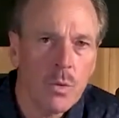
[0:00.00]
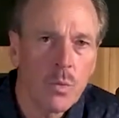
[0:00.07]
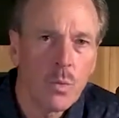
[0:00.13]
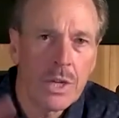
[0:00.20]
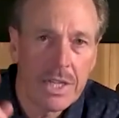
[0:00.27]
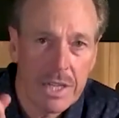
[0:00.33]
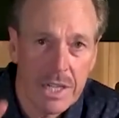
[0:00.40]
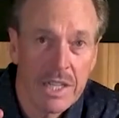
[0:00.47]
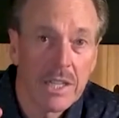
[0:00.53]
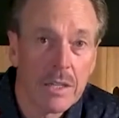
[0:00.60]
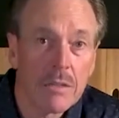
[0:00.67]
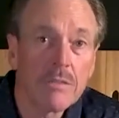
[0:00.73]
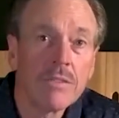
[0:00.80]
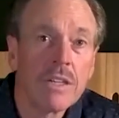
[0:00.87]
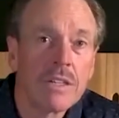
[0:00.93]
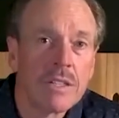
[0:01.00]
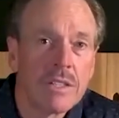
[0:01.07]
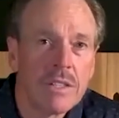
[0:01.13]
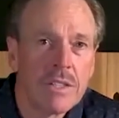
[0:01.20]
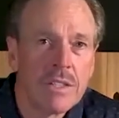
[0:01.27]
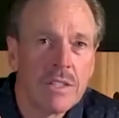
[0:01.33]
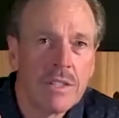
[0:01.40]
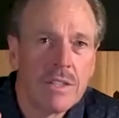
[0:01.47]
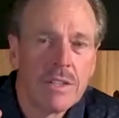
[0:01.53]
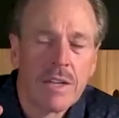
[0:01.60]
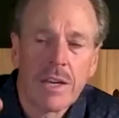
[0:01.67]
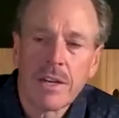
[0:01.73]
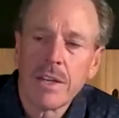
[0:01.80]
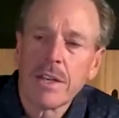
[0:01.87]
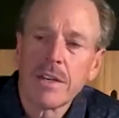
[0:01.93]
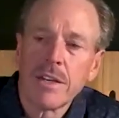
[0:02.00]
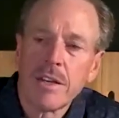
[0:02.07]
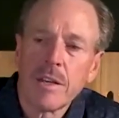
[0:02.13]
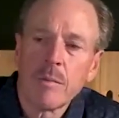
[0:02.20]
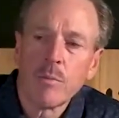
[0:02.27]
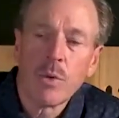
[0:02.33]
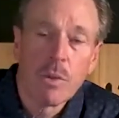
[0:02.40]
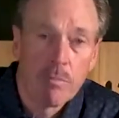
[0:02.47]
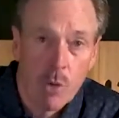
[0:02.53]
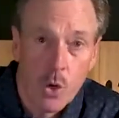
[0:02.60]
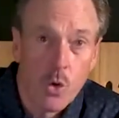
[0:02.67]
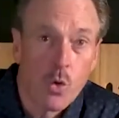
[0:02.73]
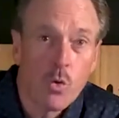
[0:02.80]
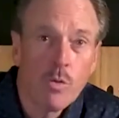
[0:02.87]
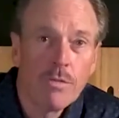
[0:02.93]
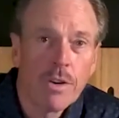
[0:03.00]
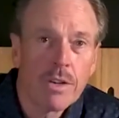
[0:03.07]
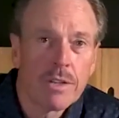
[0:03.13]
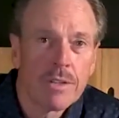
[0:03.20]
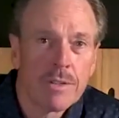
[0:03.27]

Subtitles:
we live, and in Him we move,